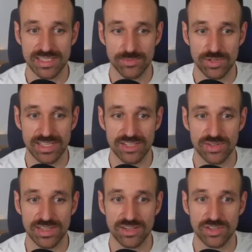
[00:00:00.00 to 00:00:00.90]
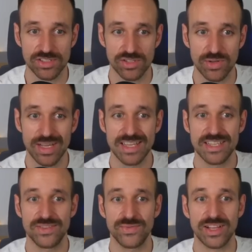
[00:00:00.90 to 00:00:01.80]
simulator, and then also
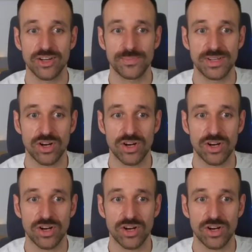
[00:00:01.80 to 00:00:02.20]
development